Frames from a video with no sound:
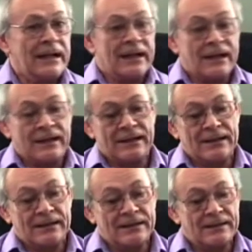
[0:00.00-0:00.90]

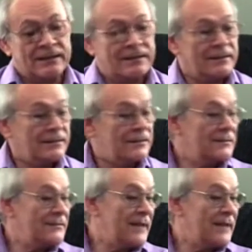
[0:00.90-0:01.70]
Down